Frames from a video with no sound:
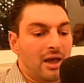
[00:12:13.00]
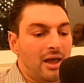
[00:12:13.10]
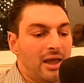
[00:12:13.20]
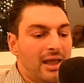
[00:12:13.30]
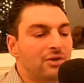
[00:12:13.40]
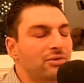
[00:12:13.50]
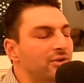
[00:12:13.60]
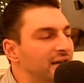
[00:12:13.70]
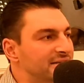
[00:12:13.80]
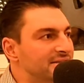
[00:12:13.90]

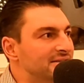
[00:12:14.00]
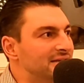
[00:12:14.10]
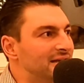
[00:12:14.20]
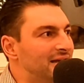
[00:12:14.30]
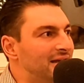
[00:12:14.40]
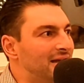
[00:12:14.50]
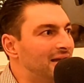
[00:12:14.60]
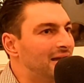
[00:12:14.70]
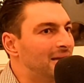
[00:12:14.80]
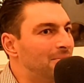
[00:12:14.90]
increase
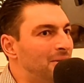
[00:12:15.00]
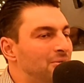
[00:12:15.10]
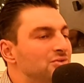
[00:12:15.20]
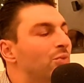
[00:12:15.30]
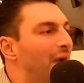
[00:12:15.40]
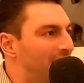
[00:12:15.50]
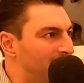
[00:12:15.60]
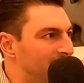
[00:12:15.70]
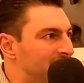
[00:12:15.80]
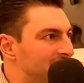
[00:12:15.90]
people's
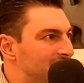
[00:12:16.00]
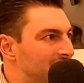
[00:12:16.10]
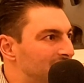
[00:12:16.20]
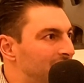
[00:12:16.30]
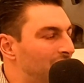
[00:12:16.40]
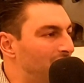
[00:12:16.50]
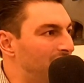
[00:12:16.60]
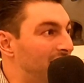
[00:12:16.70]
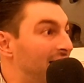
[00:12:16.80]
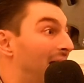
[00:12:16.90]
awareness of
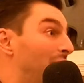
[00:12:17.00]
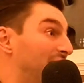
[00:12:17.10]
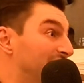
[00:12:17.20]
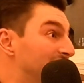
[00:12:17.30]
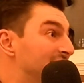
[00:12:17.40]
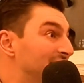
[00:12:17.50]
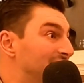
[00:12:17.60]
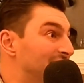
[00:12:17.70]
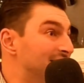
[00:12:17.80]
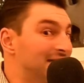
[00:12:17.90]
coding, and how easy it
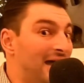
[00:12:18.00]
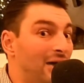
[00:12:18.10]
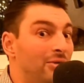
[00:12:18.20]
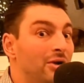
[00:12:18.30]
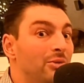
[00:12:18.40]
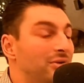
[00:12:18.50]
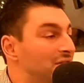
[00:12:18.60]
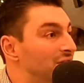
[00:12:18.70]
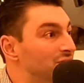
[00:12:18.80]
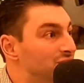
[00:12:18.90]
is now with
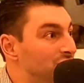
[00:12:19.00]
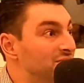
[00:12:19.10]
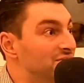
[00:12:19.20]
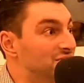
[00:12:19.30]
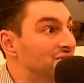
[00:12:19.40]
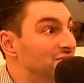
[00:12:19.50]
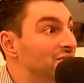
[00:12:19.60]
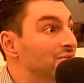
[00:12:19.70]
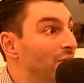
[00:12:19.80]
the new tools to do more